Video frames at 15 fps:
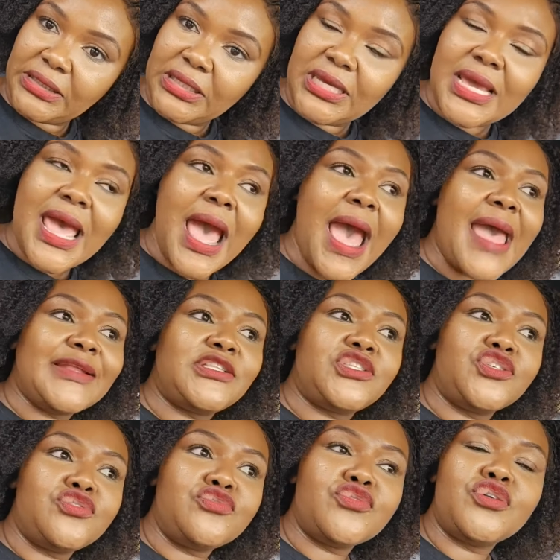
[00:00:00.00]
i did not
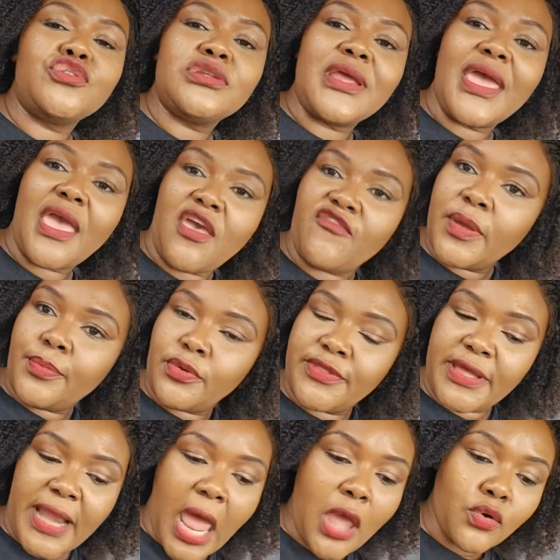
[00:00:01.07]
have people
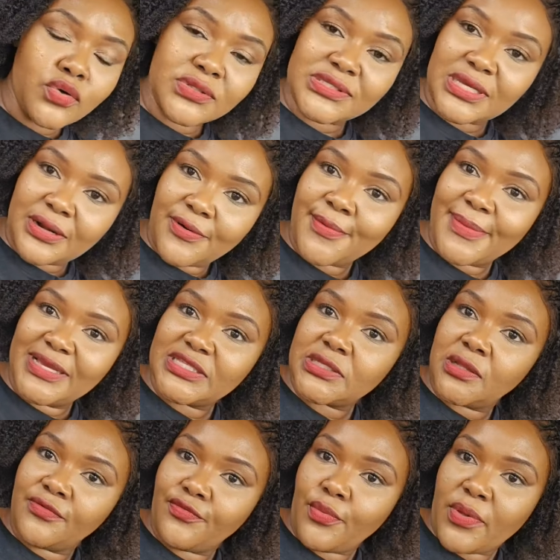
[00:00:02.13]
that I could surround
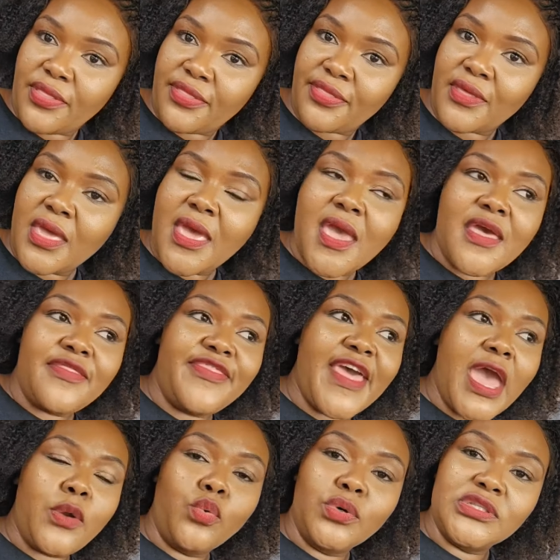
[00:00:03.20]
myself with
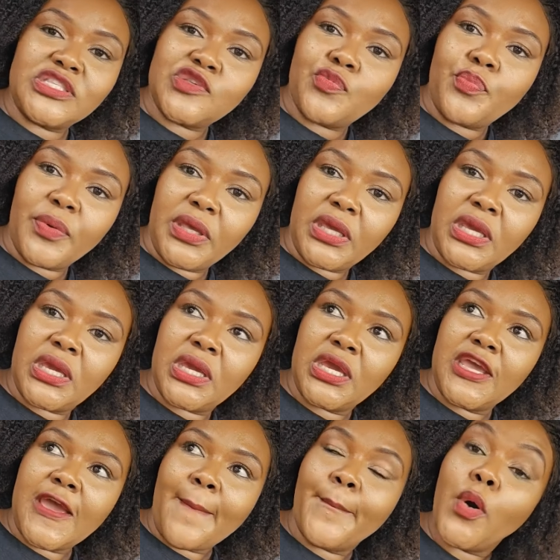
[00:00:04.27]
that would speak
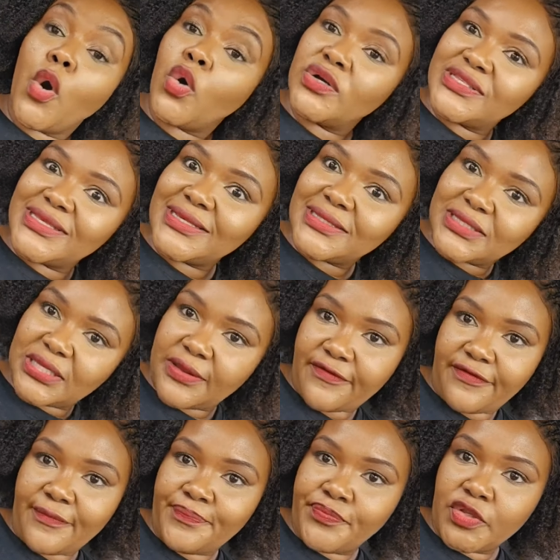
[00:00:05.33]

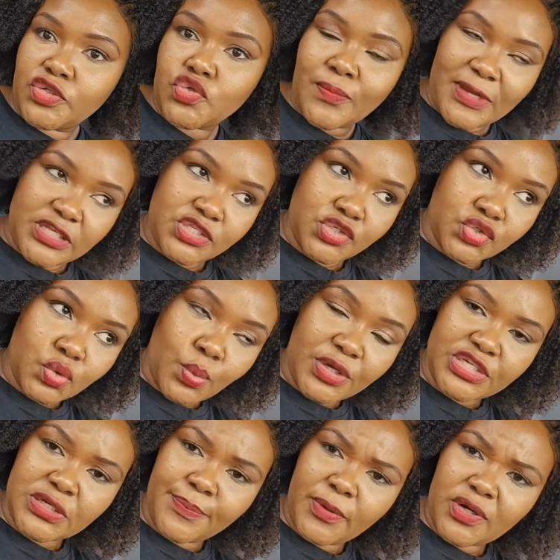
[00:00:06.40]
positive to my
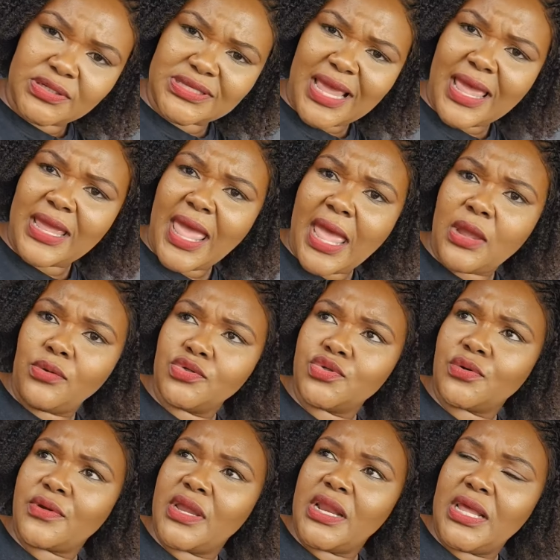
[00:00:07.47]
situation because I, I
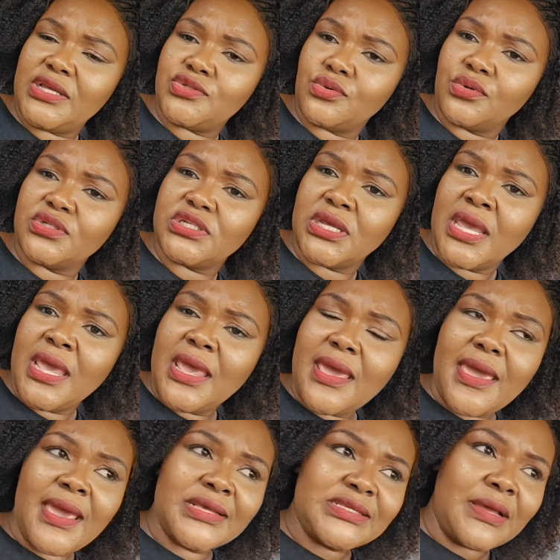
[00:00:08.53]
also realize to
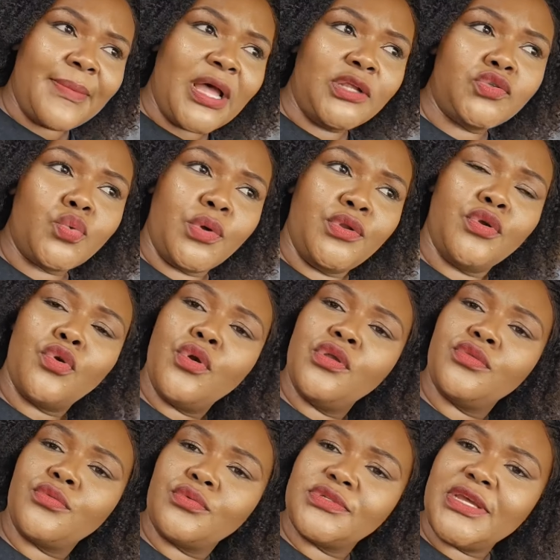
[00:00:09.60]
as a band when you're
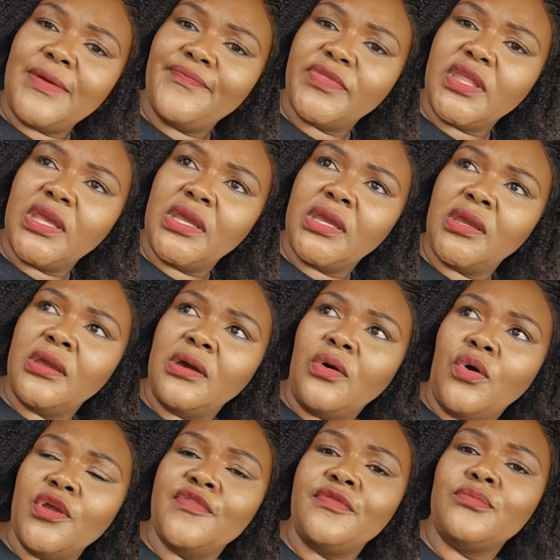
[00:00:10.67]
going through something
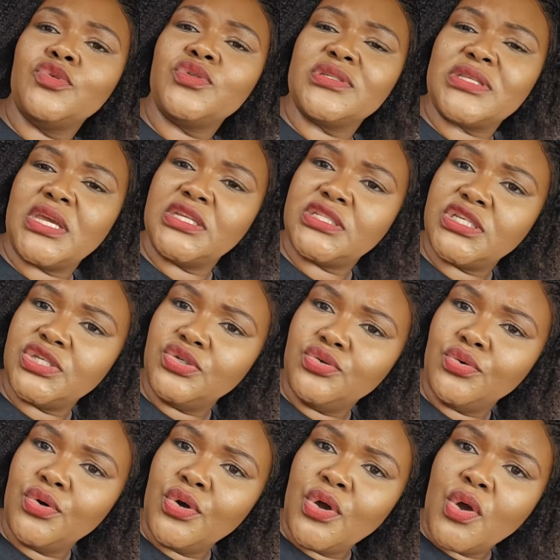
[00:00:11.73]
or if umuntu is hating
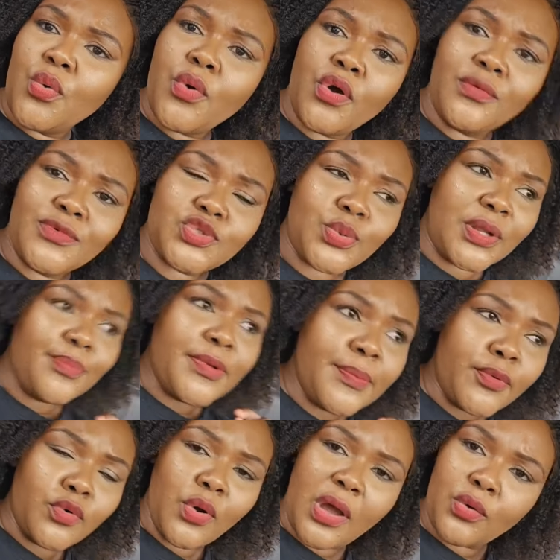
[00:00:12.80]
you we almost want
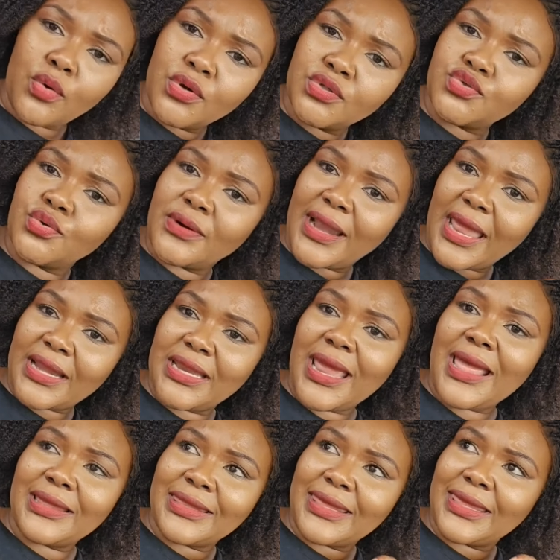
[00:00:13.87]
people who are going to rally
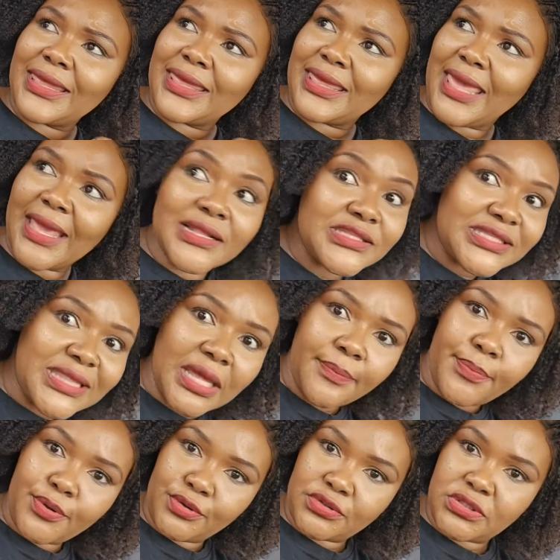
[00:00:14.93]
against that
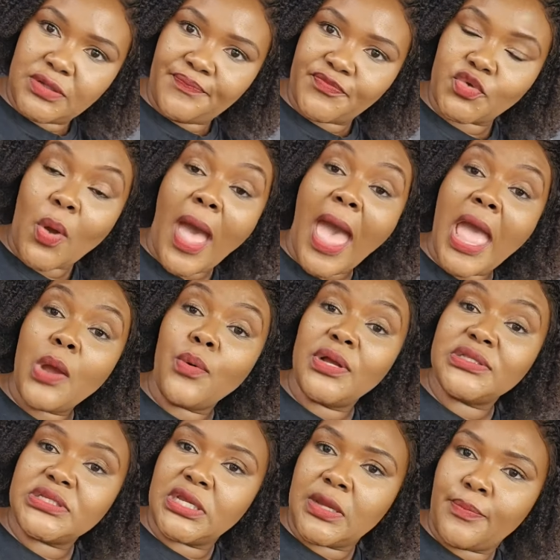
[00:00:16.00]
person so I
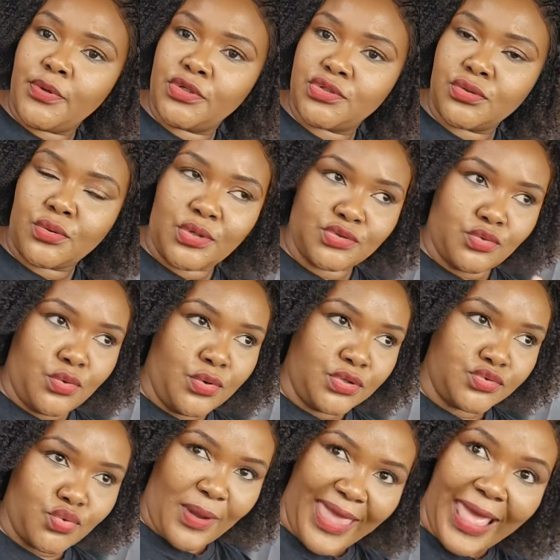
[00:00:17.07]
wanted a person who was going
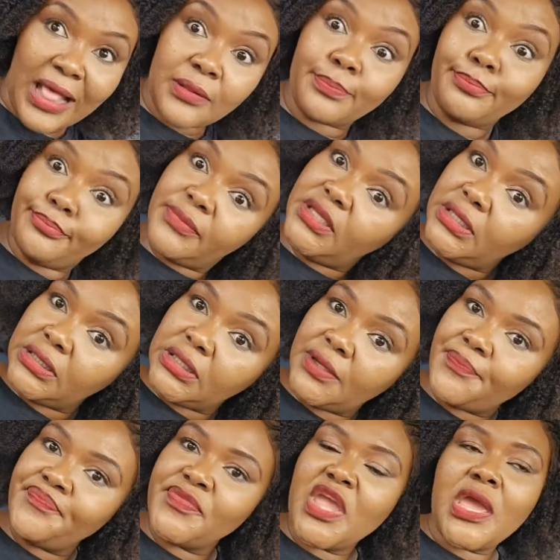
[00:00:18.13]
help me
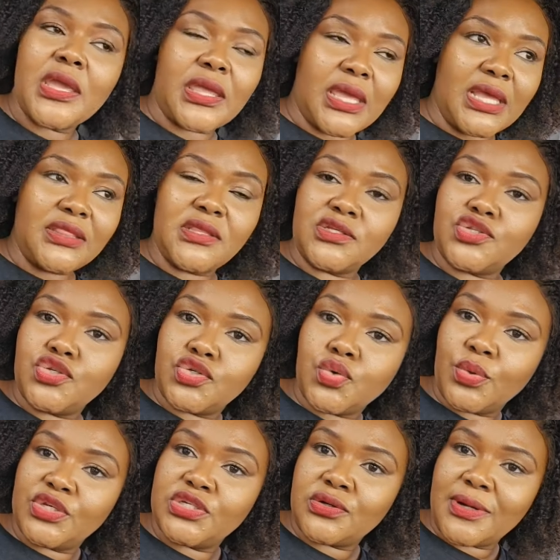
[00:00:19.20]
get the
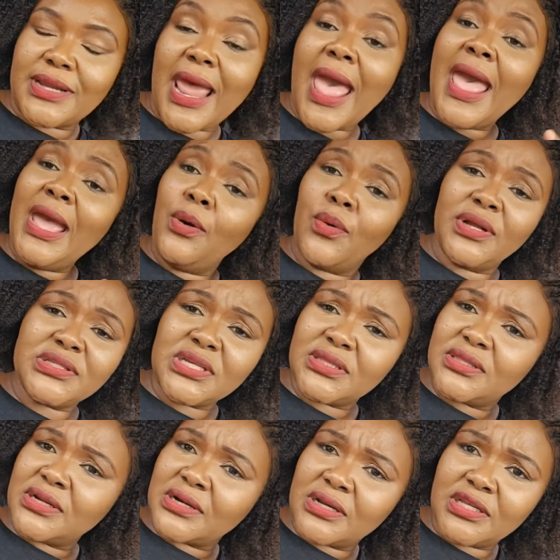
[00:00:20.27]
situation right I
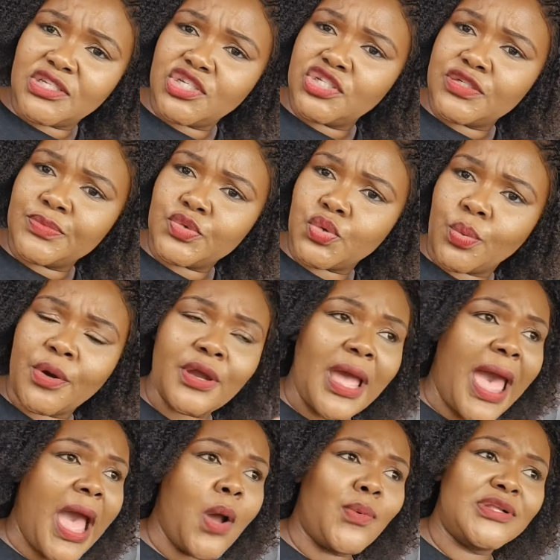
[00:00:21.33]
wanted the relationship to work
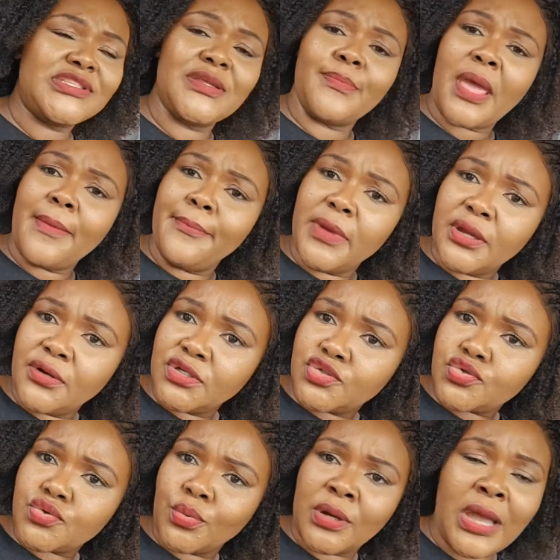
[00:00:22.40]
I wanted my
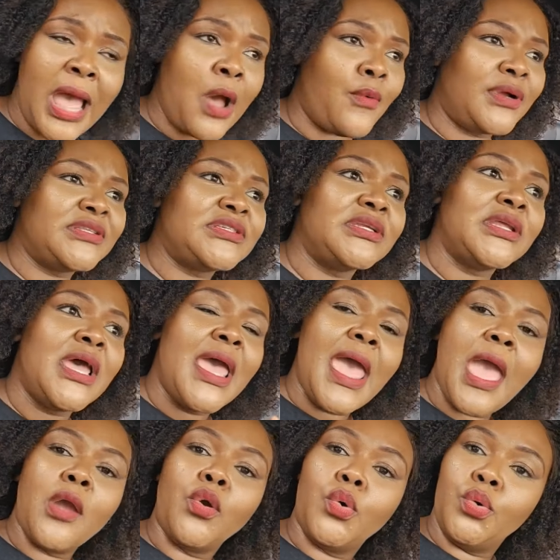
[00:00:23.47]
marriage to work I wanted
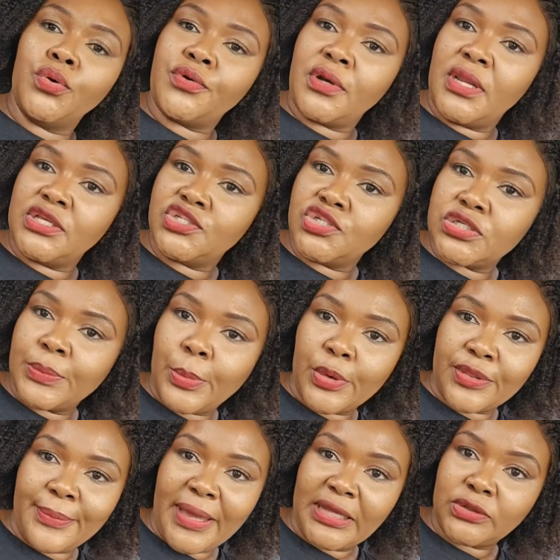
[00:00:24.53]
a good relationship
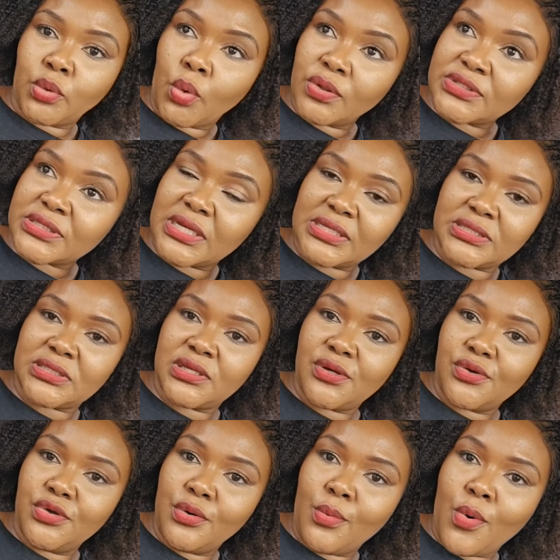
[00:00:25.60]
with my daughters
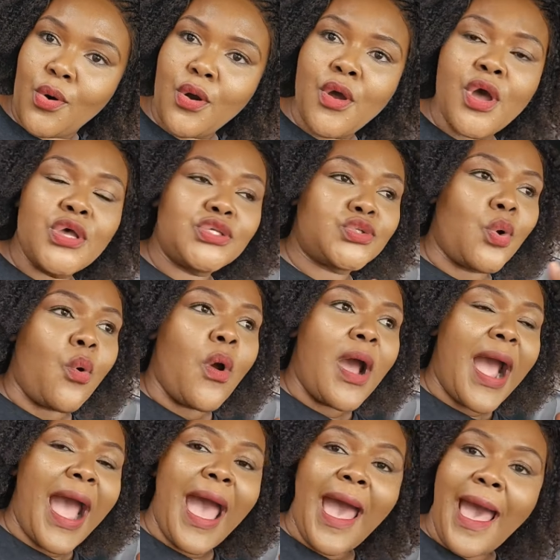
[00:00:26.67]
you know so
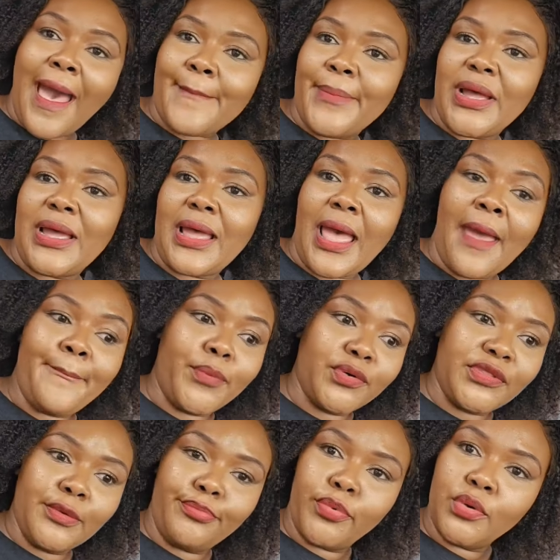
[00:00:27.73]
ngahamba I
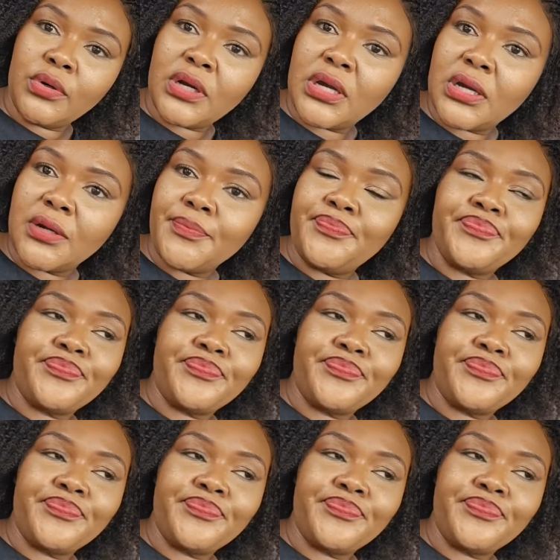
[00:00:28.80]
bought the book